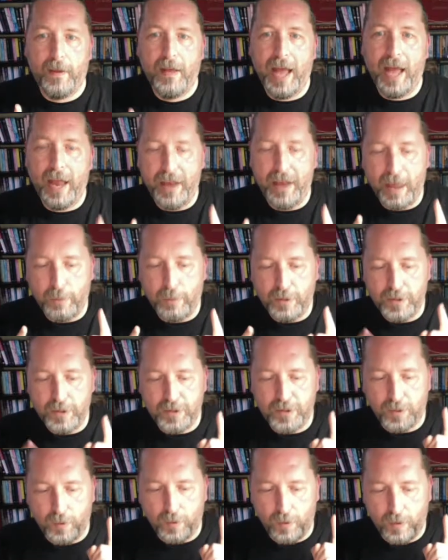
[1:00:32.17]
and that
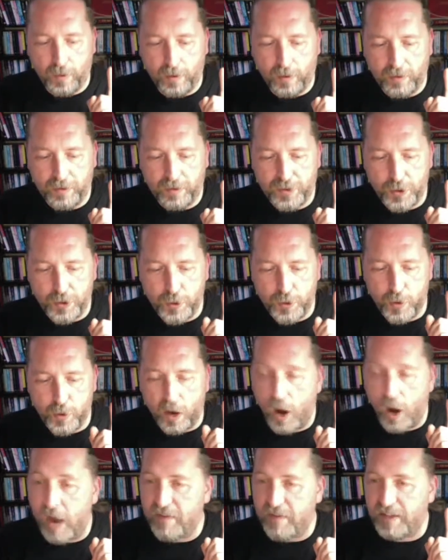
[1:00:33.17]
was to
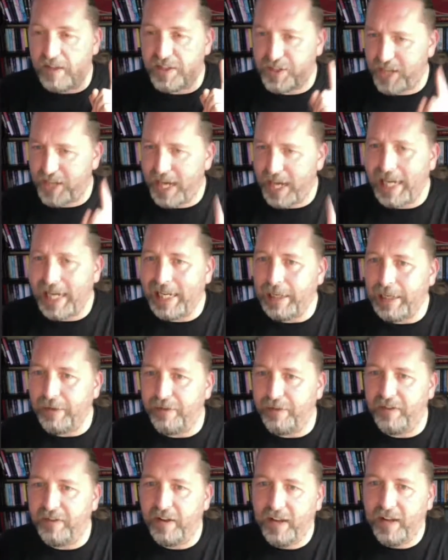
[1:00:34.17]
either
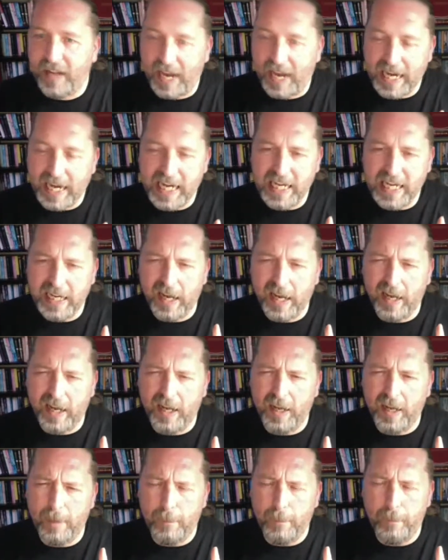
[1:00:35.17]
save
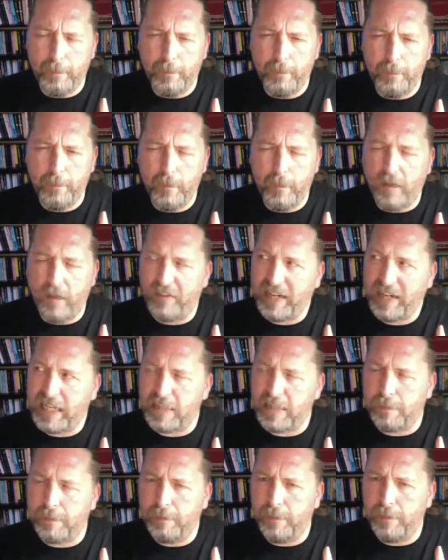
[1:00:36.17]
I think
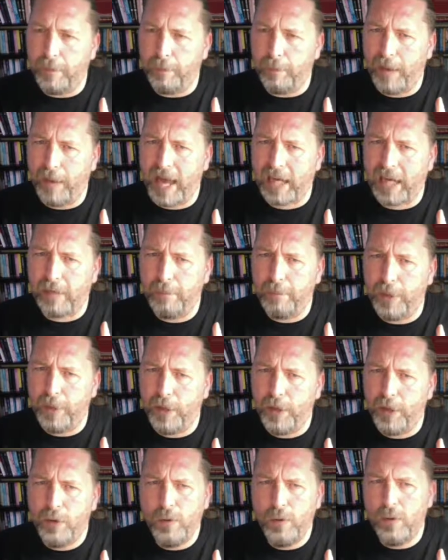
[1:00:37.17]
it's the Black
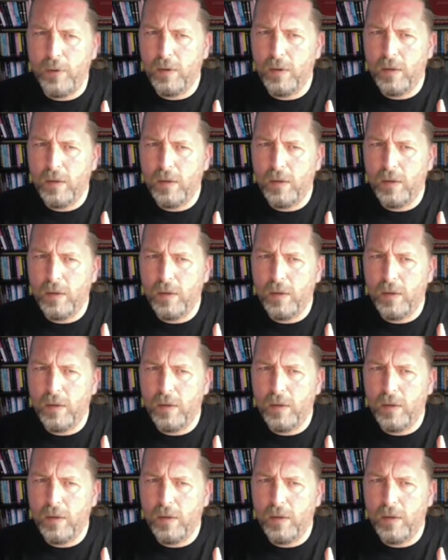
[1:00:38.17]
Pearl,